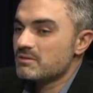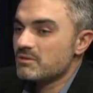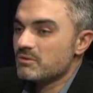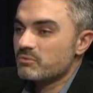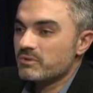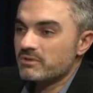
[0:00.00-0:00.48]

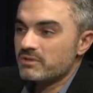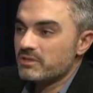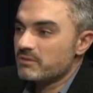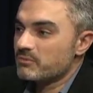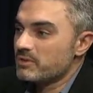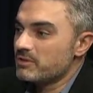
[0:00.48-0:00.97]
So we
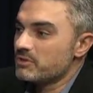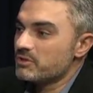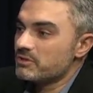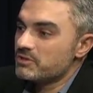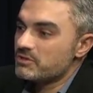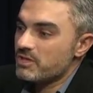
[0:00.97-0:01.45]

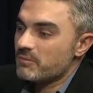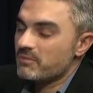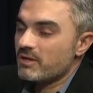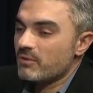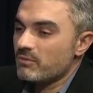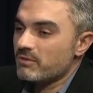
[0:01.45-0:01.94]
reshaped
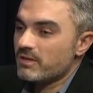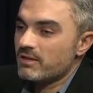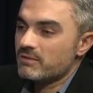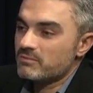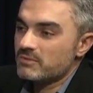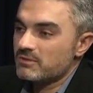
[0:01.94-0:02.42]
the whole
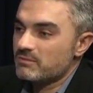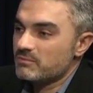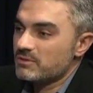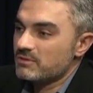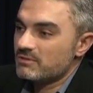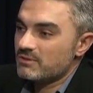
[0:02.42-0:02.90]
that
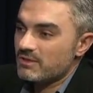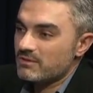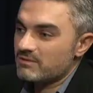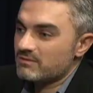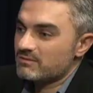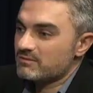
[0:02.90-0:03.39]
we
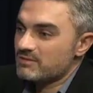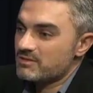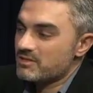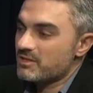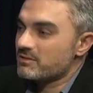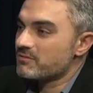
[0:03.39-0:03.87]
like
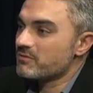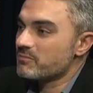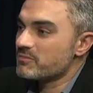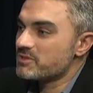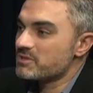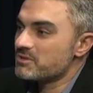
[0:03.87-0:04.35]
restarted
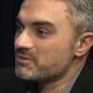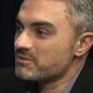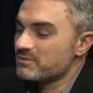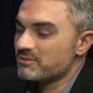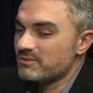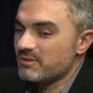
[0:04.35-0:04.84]
from zero
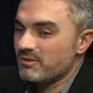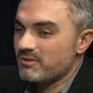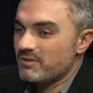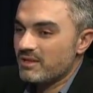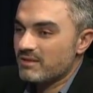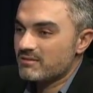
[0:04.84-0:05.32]

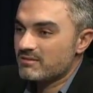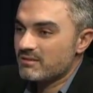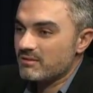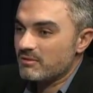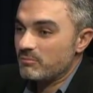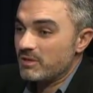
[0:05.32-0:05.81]
on that
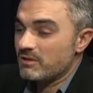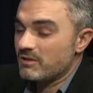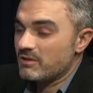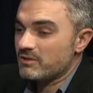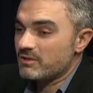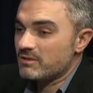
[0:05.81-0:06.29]
big
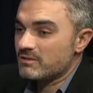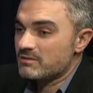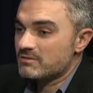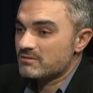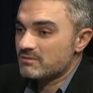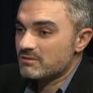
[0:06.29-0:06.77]
area.
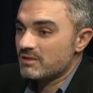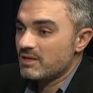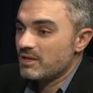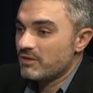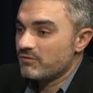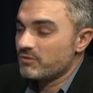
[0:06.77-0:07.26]
It's
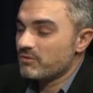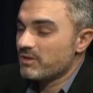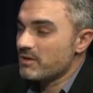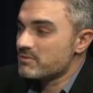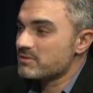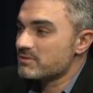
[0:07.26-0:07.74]
few
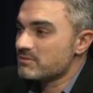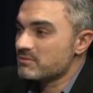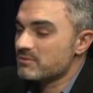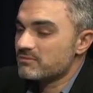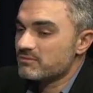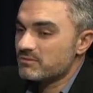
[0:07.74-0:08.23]
thousand
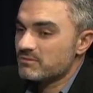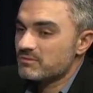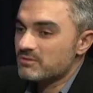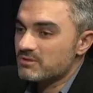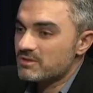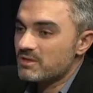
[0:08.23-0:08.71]
square foot,
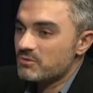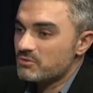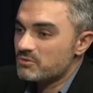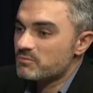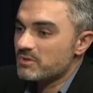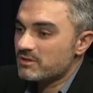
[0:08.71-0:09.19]
so it's a
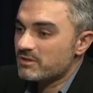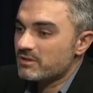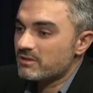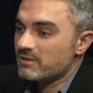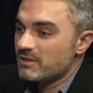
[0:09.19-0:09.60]
huge building.